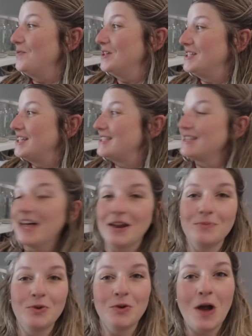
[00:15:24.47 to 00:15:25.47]
we just let
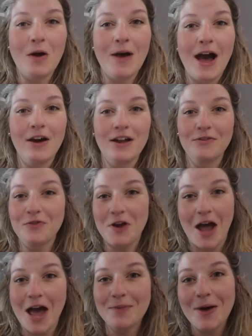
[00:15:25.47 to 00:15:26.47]
them grow out and
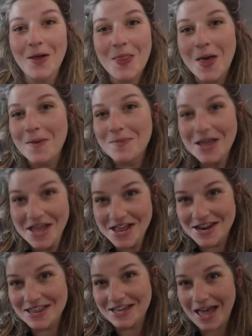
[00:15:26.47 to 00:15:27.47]
forgot about them
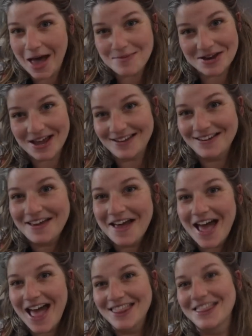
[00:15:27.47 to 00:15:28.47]
in the cabinet
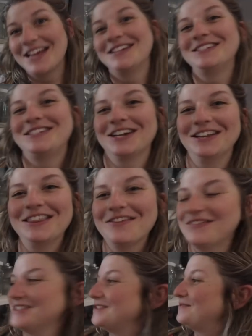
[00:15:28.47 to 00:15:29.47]
and then turned them
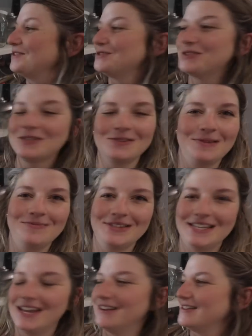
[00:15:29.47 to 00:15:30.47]
into future sweet
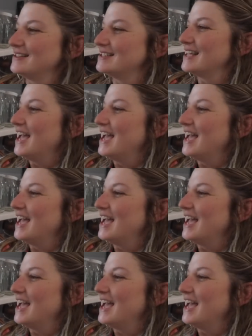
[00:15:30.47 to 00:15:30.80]
potatoes.